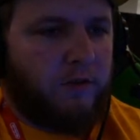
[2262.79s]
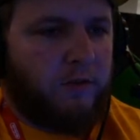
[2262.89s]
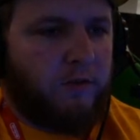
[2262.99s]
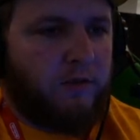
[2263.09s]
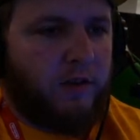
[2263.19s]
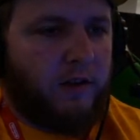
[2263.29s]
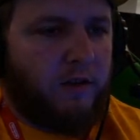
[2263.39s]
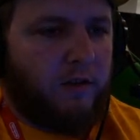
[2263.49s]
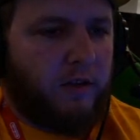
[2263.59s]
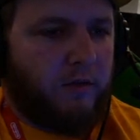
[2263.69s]
So it's kind
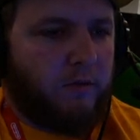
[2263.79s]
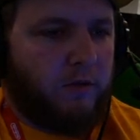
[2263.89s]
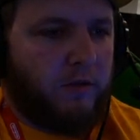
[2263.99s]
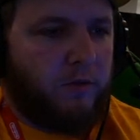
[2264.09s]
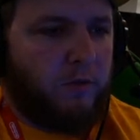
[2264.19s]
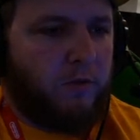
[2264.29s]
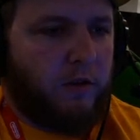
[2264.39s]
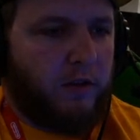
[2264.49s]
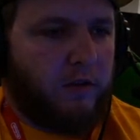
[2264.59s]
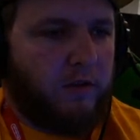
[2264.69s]
of like a really cool
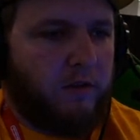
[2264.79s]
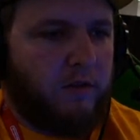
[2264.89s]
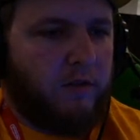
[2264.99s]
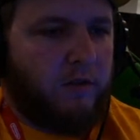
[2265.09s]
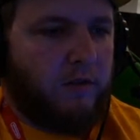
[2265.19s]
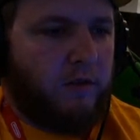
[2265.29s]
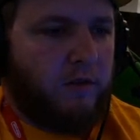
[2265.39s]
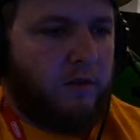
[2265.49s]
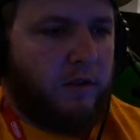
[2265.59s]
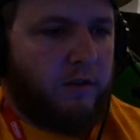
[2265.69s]
like
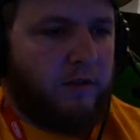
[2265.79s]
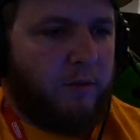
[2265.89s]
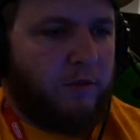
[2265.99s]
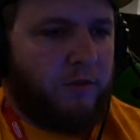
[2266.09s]
see what you've